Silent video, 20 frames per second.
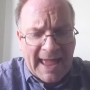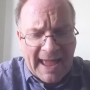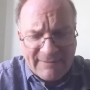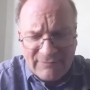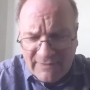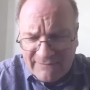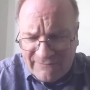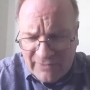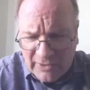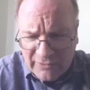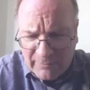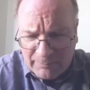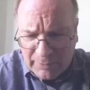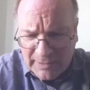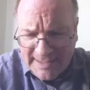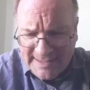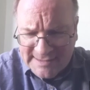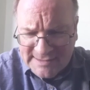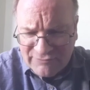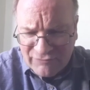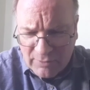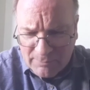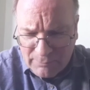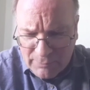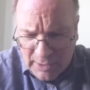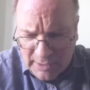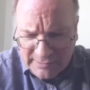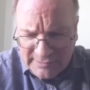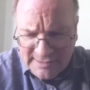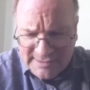Heavenly Father, please
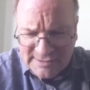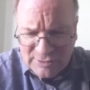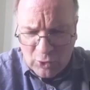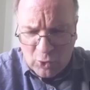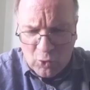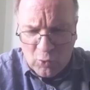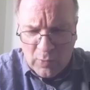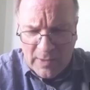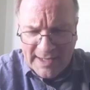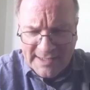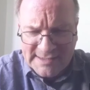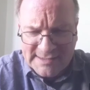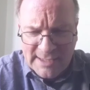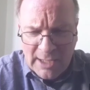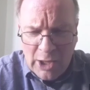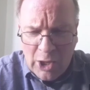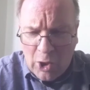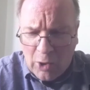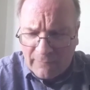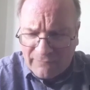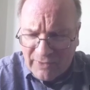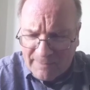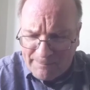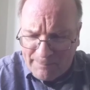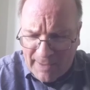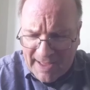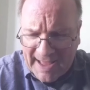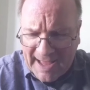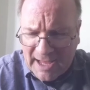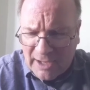remind us always of the
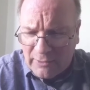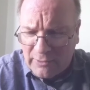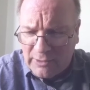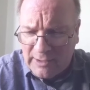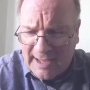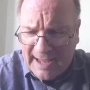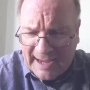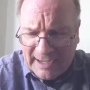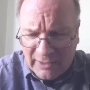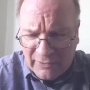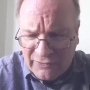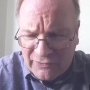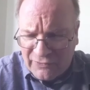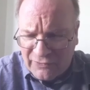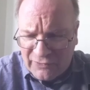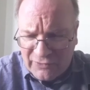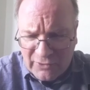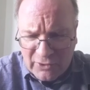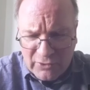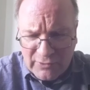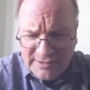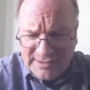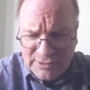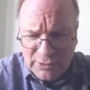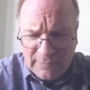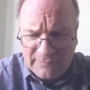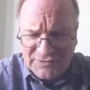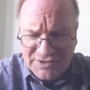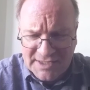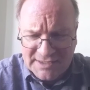power and
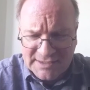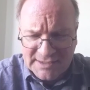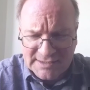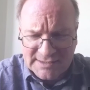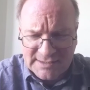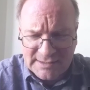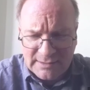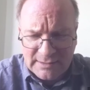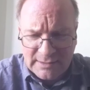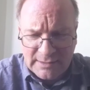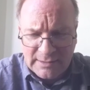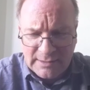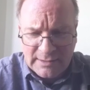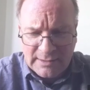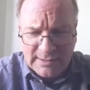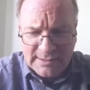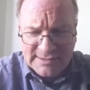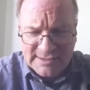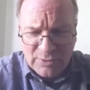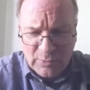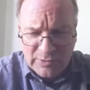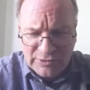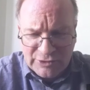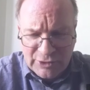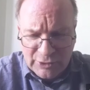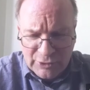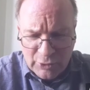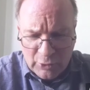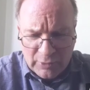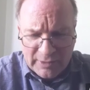authority of Jesus, so we
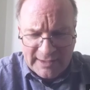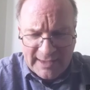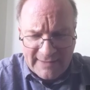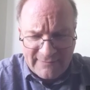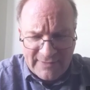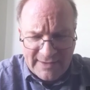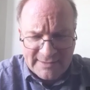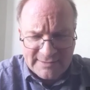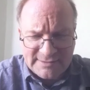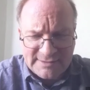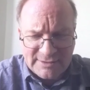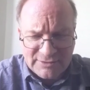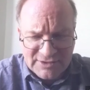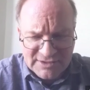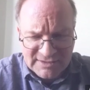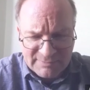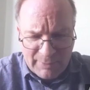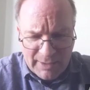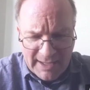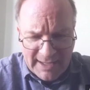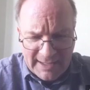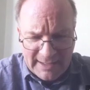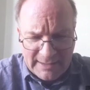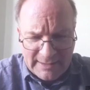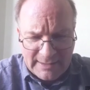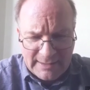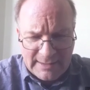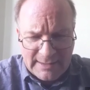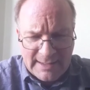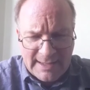do not give in to despair.
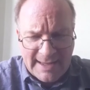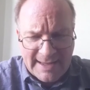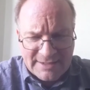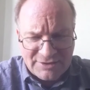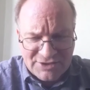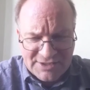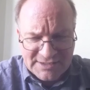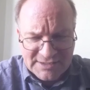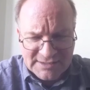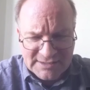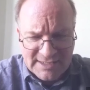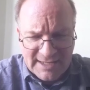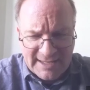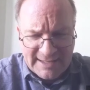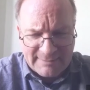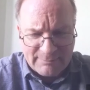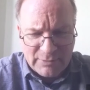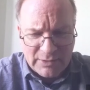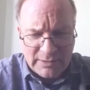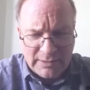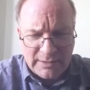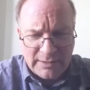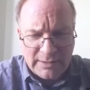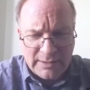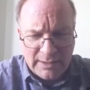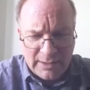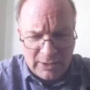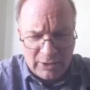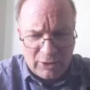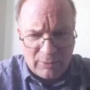In Jesus' name,
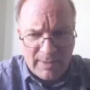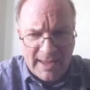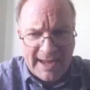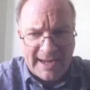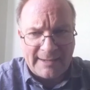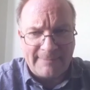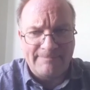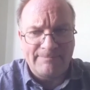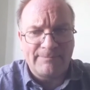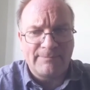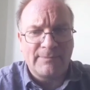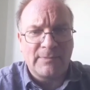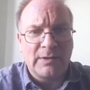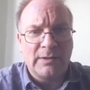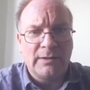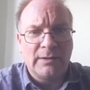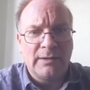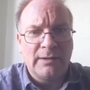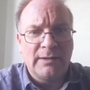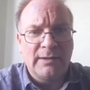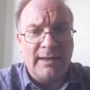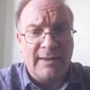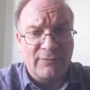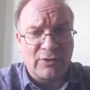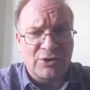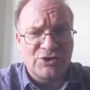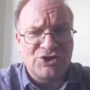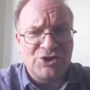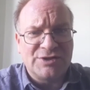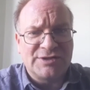amen.
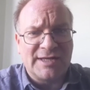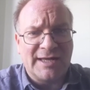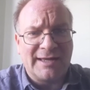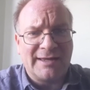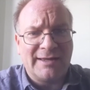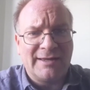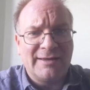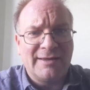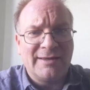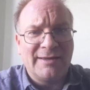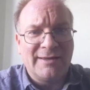Have a good Tuesday.